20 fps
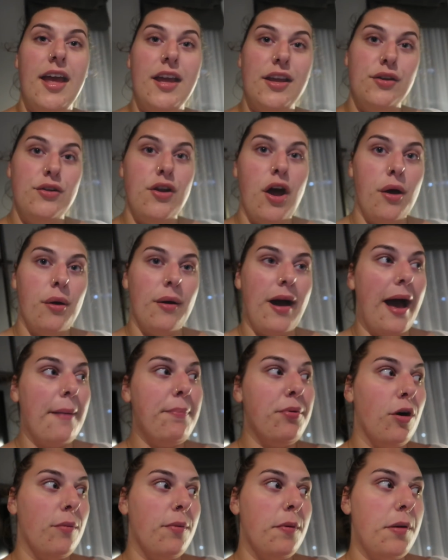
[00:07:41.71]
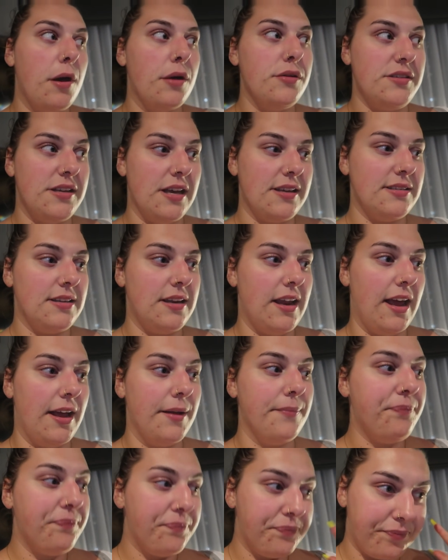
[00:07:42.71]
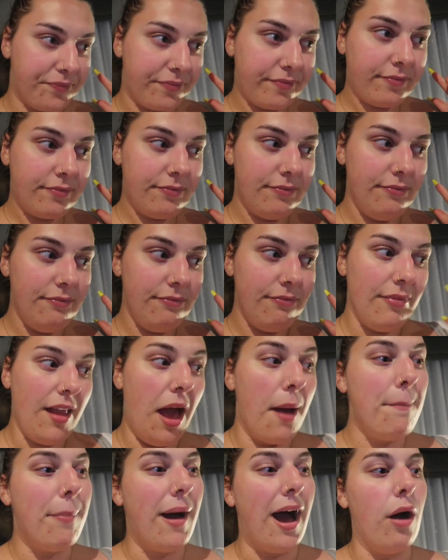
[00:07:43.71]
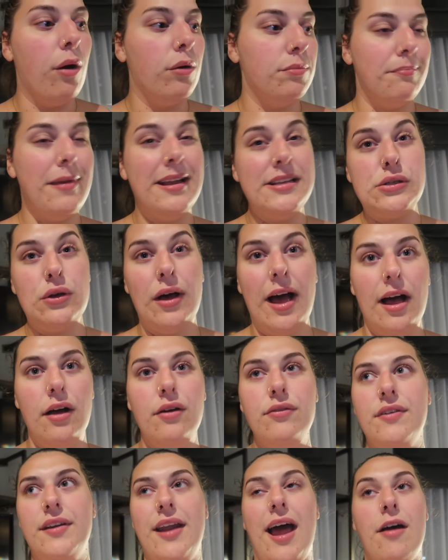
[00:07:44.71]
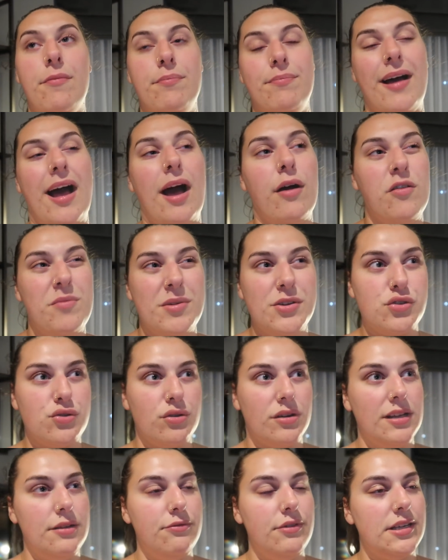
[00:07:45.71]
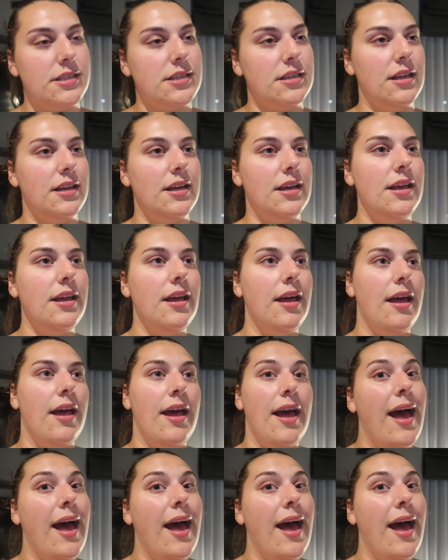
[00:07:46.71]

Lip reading: you know, I put up a post yesterday about mental health and how I've been struggling recently.